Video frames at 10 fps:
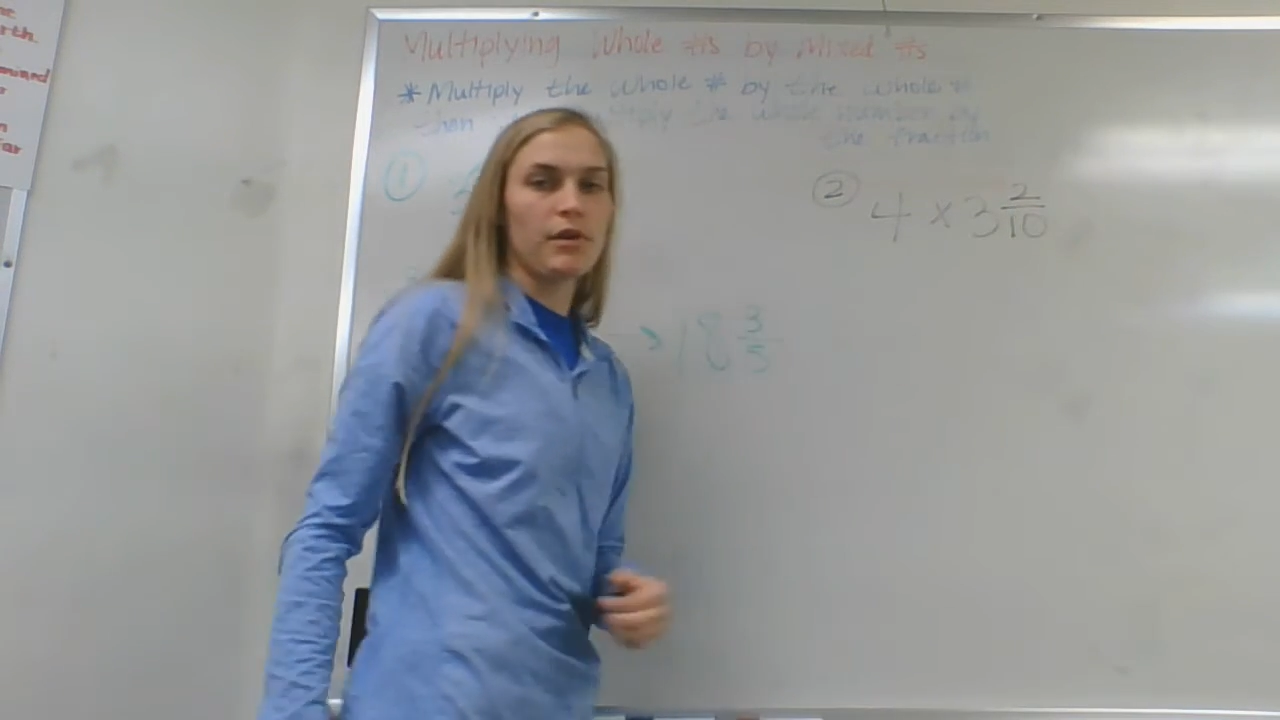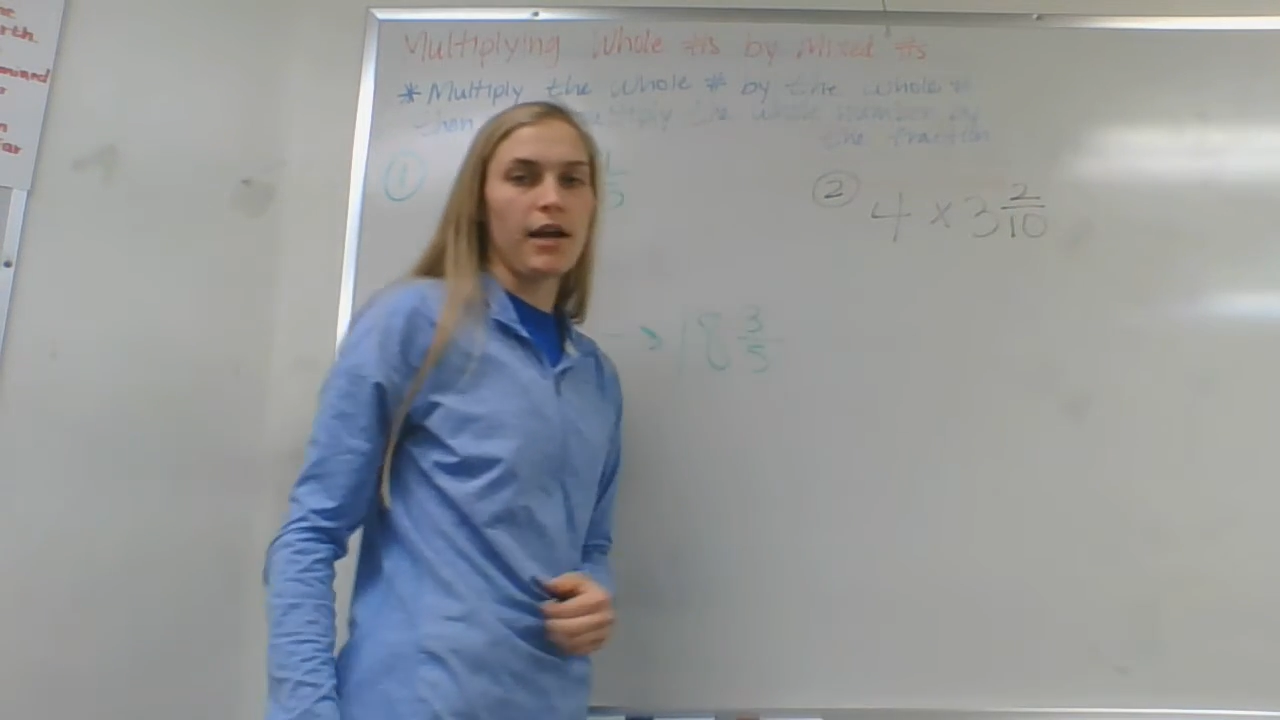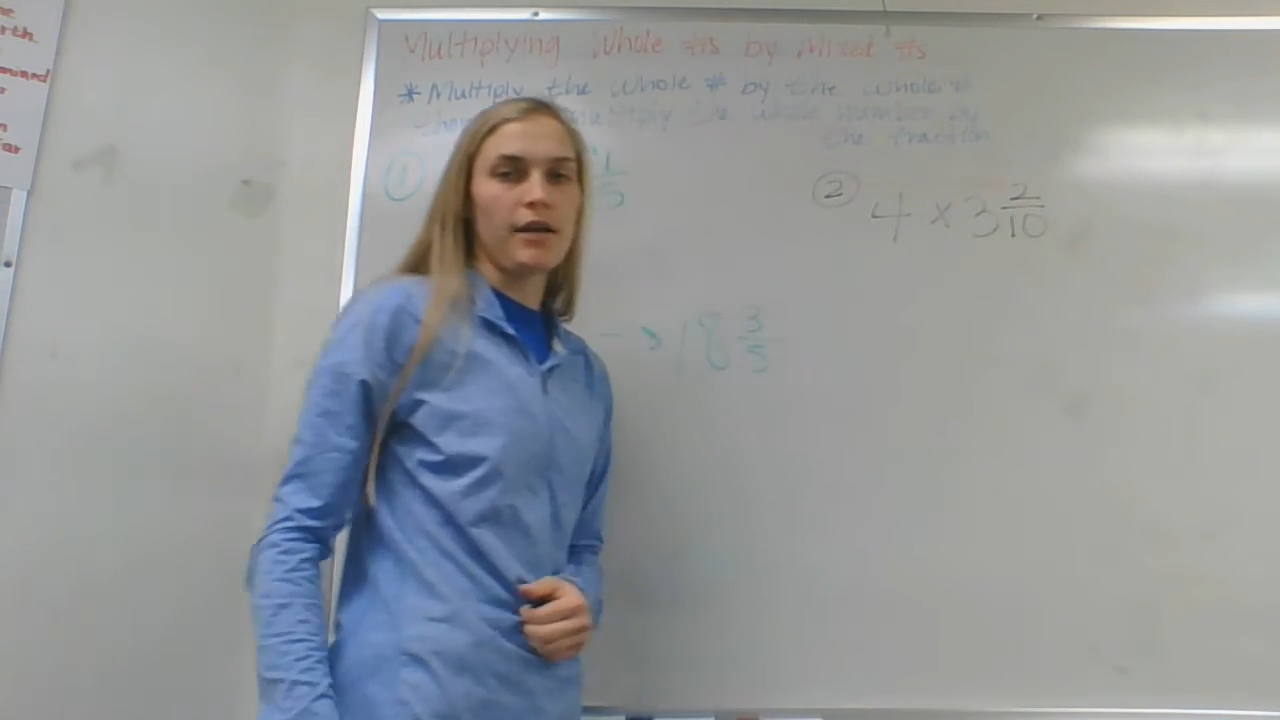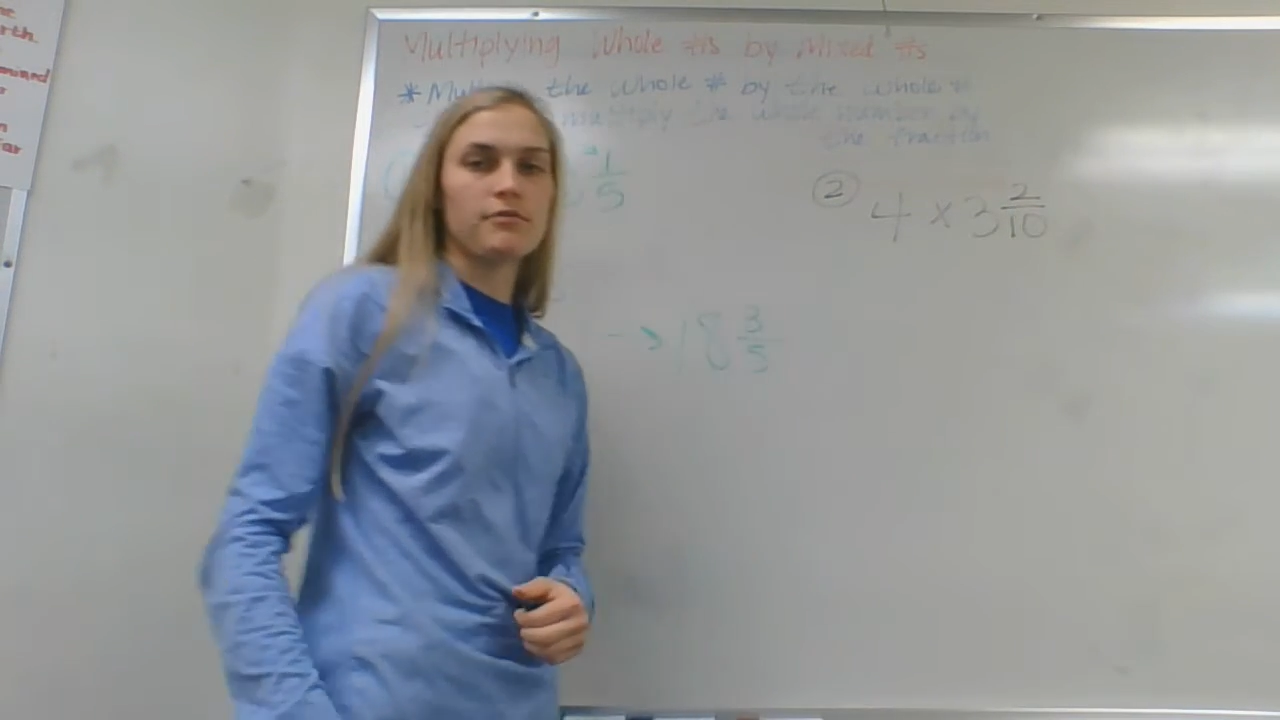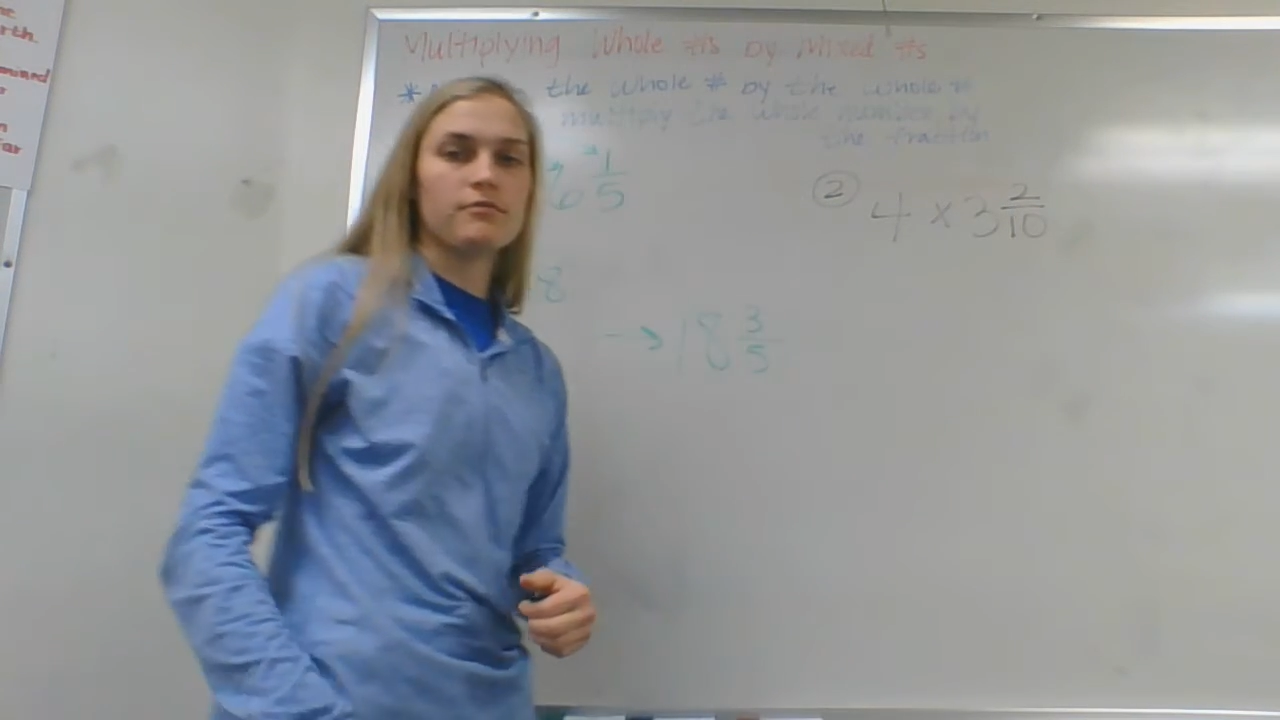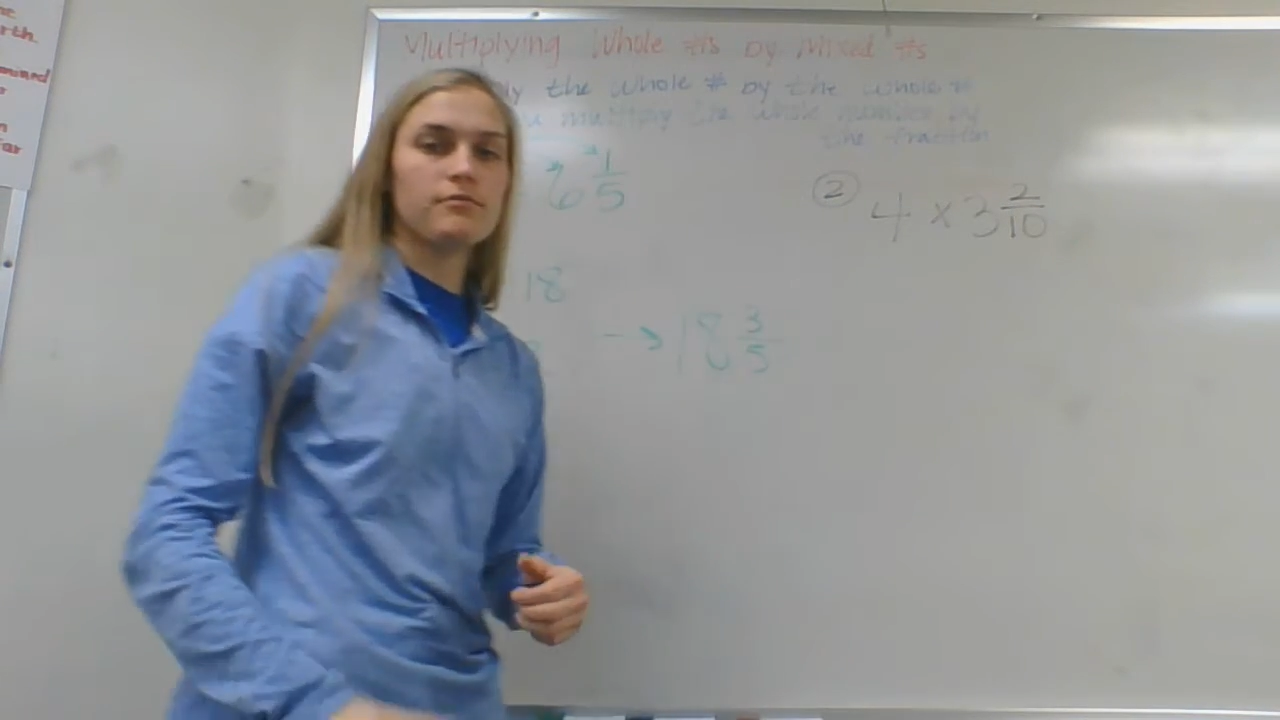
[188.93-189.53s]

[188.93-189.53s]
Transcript: have